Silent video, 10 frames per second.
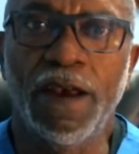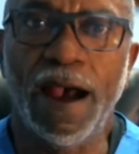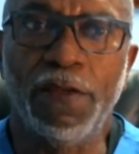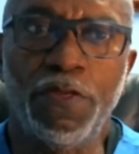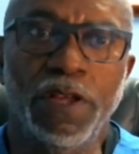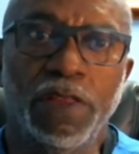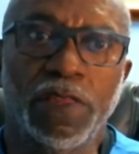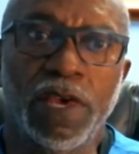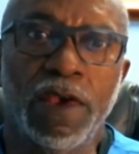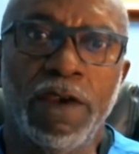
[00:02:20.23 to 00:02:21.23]
I think
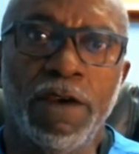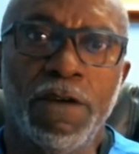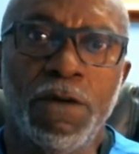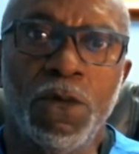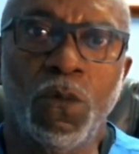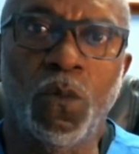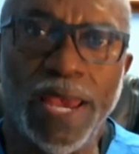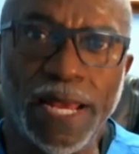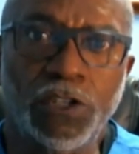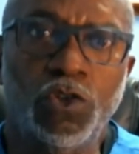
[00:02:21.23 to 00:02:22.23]
the
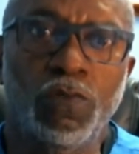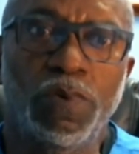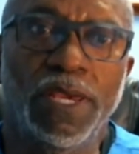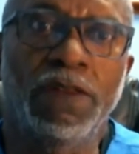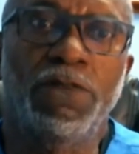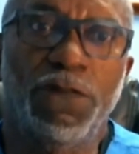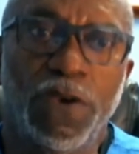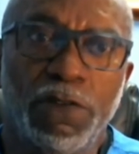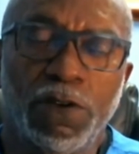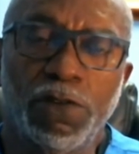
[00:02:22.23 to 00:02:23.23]
weight should be in
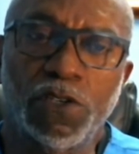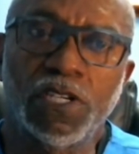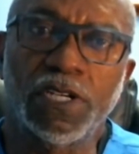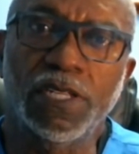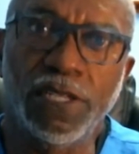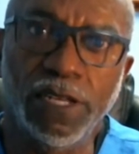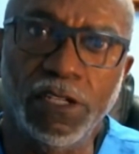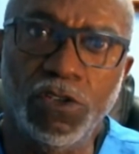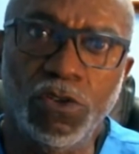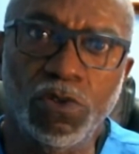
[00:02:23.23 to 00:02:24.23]
favor of us continuing
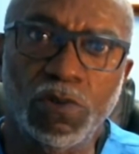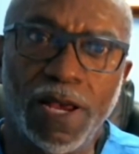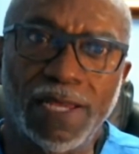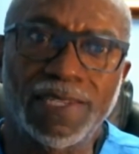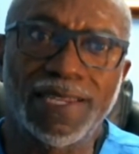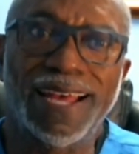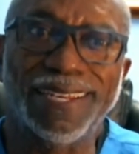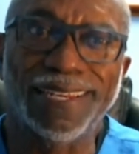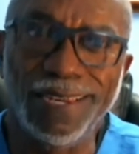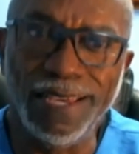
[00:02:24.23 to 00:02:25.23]
to use masks, at
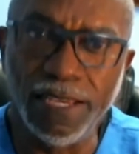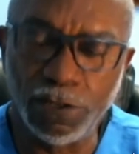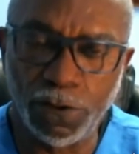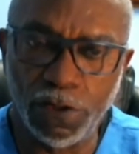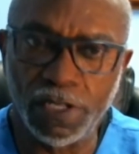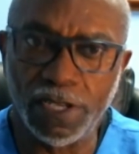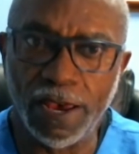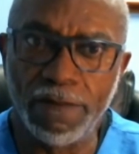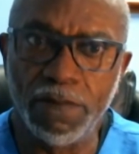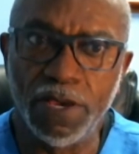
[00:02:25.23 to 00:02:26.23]
least for the
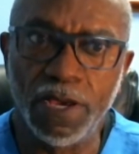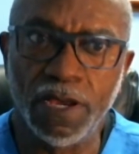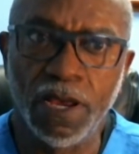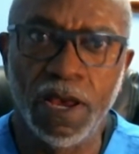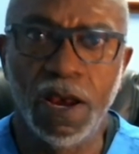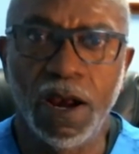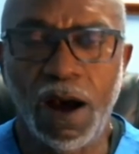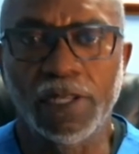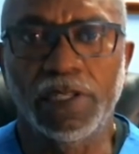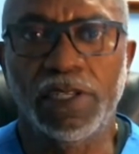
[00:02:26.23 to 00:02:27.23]
time being,
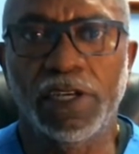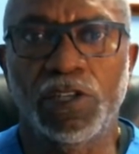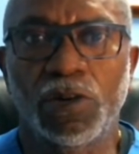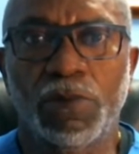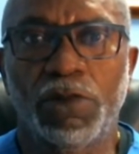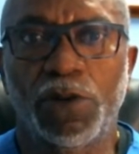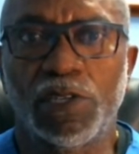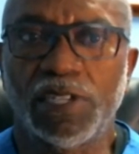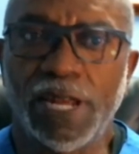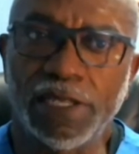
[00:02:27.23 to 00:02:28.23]
until some of our
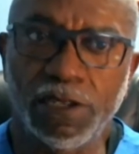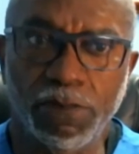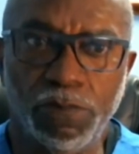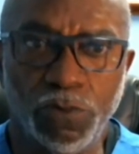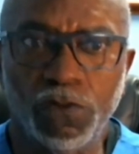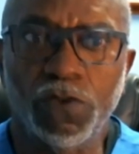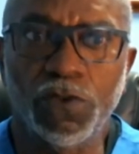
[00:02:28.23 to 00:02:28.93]
stats improve.